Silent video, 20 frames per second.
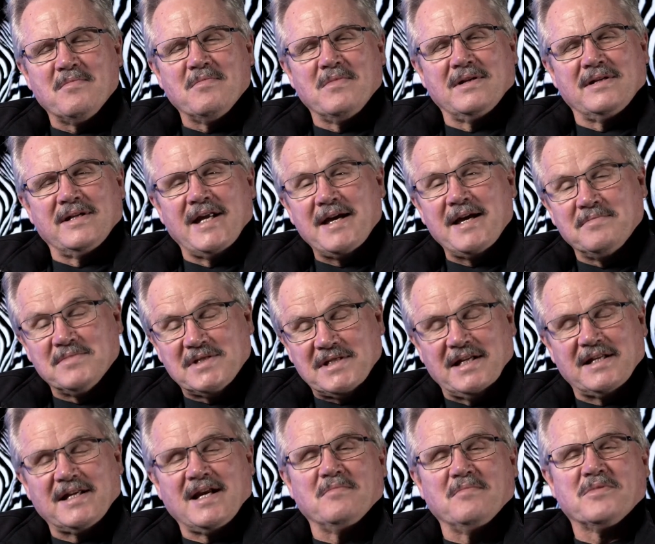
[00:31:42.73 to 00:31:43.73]
names
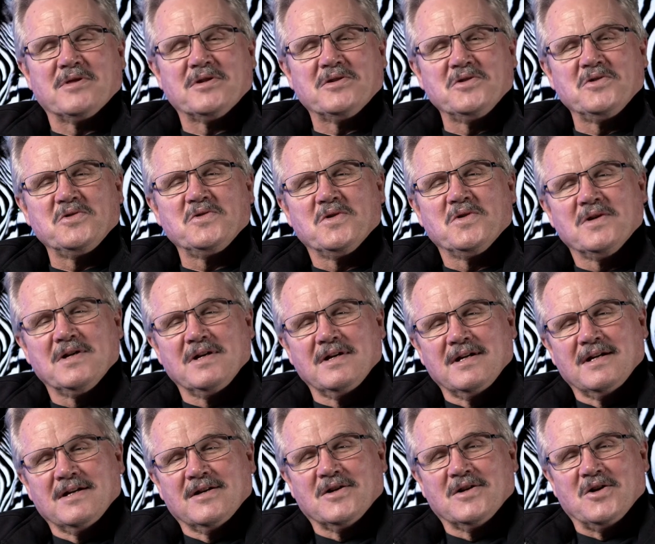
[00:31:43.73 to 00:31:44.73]
that come through
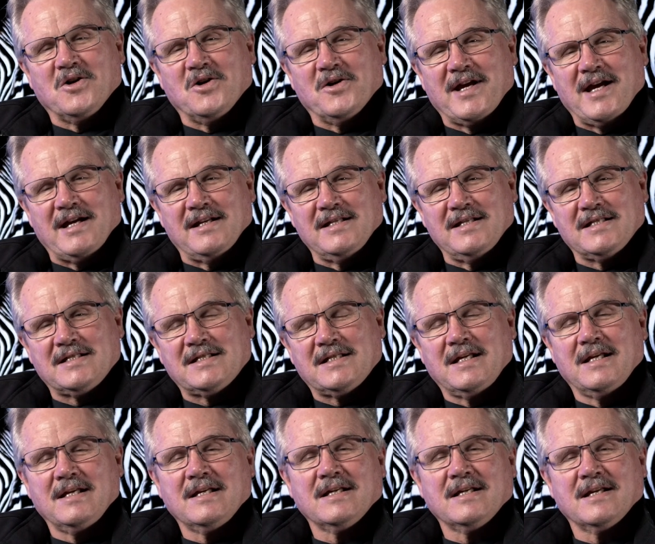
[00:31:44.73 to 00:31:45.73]
on our
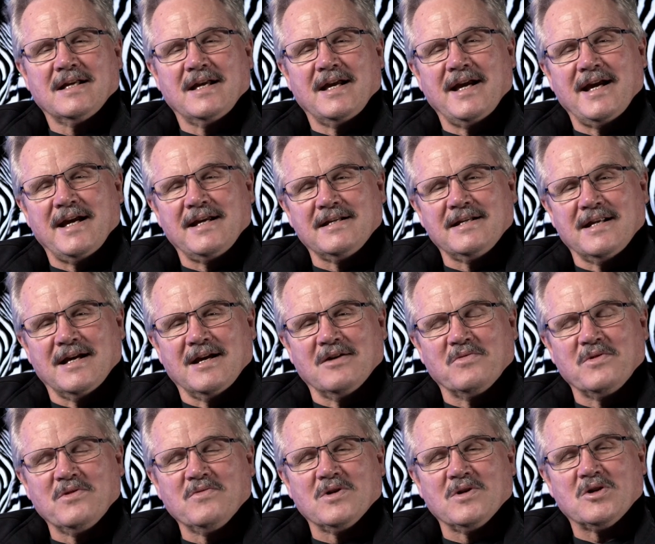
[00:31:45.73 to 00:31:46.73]
list. And
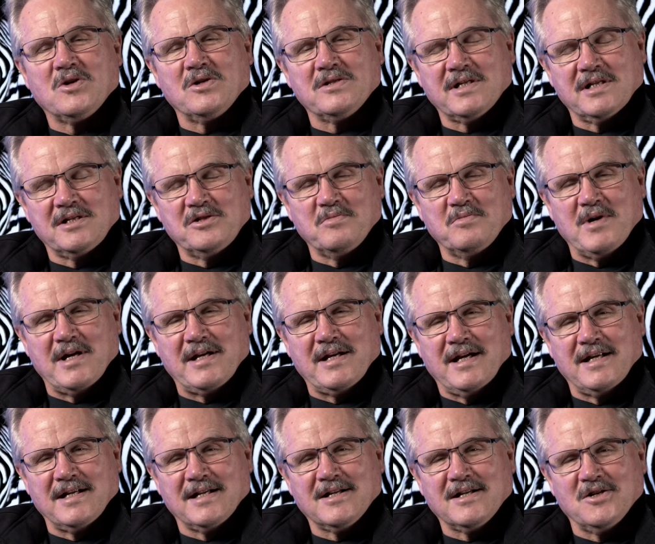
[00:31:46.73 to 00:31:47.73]
we will contact you by
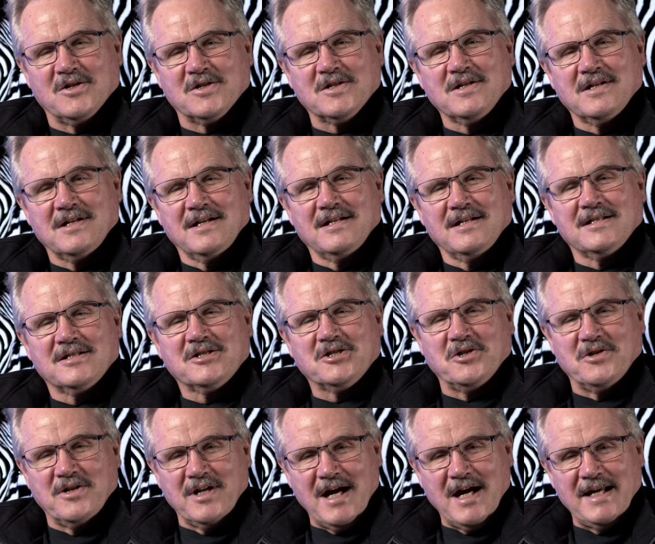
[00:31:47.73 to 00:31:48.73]
9 o'clock
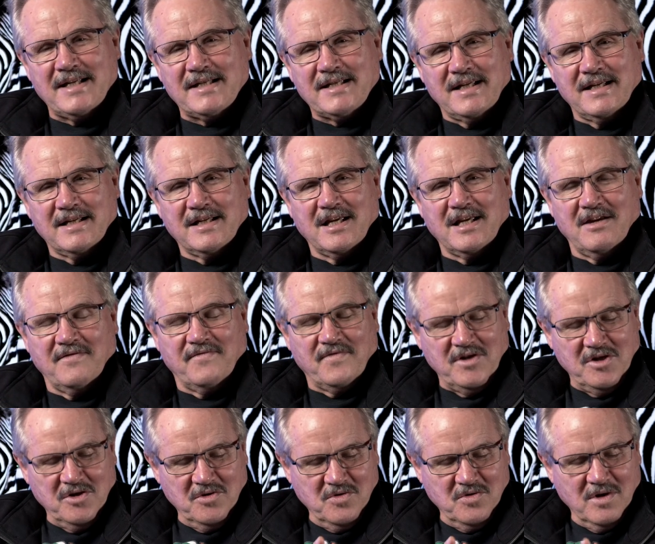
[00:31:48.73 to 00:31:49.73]
tonight if
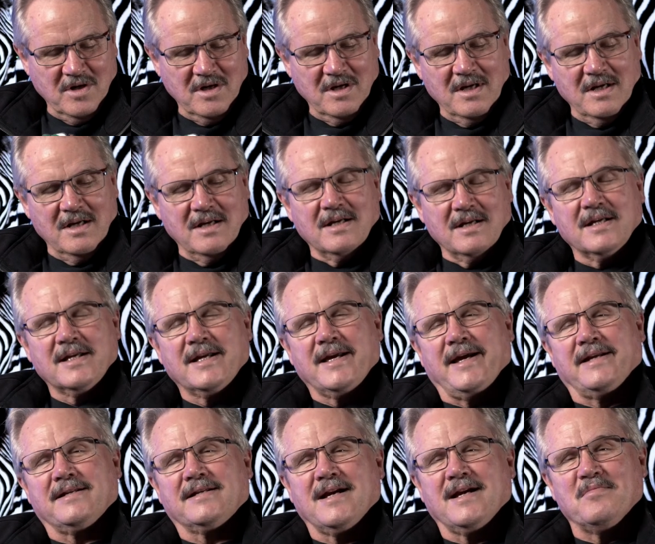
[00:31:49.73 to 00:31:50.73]
you
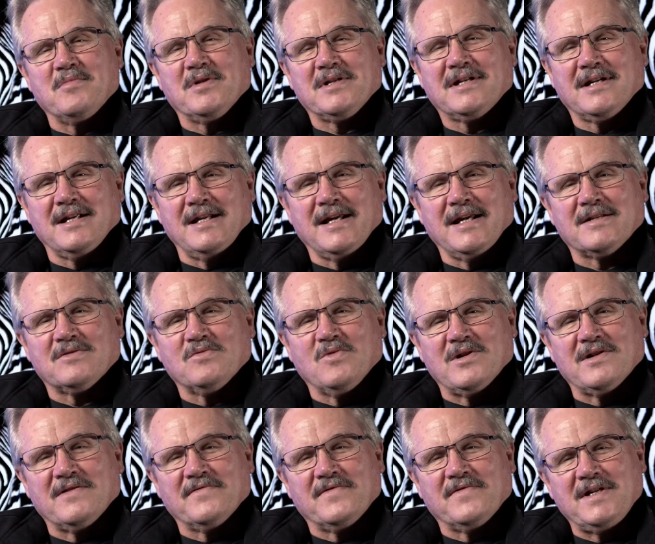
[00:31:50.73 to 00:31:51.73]
can come and collect
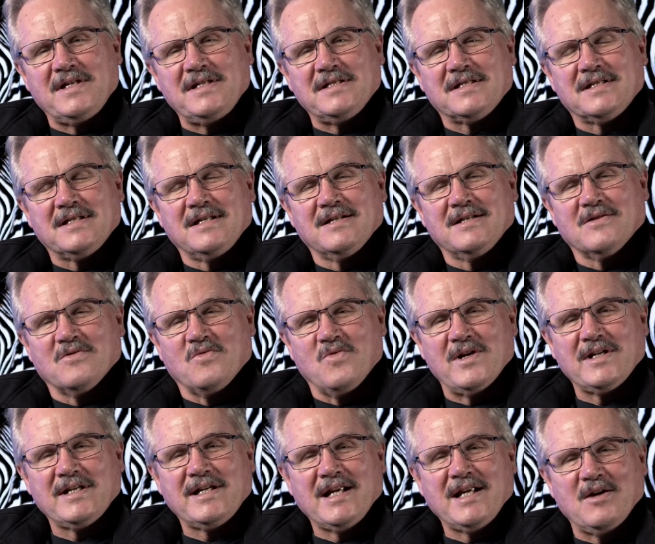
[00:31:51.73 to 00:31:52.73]
one of these
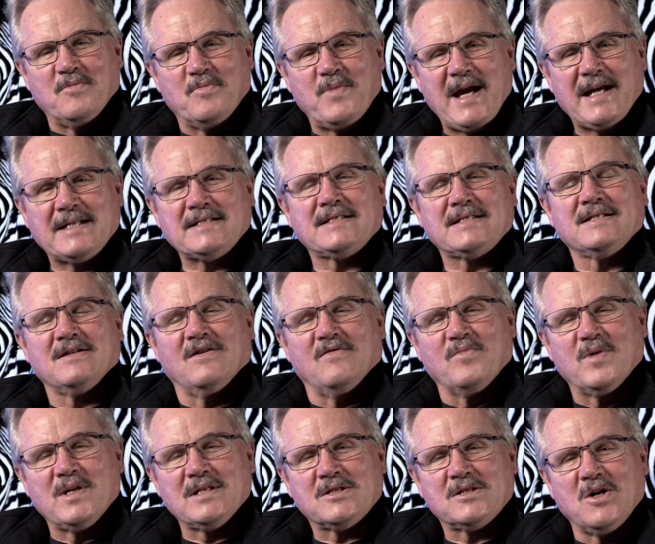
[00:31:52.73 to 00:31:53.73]
1 kilo packs
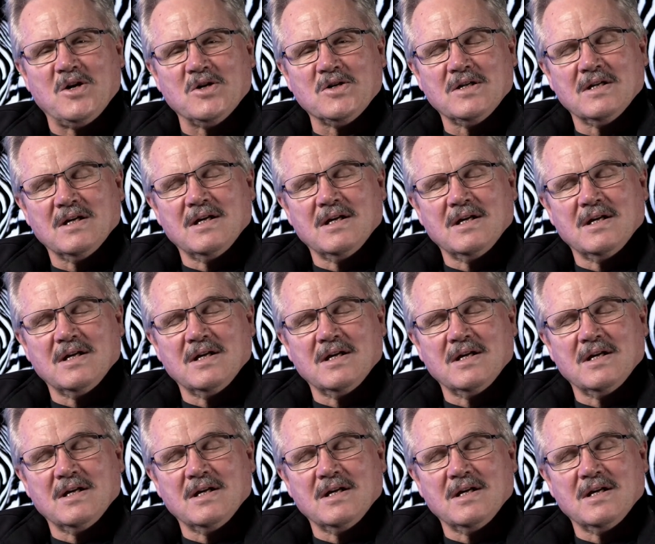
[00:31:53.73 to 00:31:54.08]
of biltong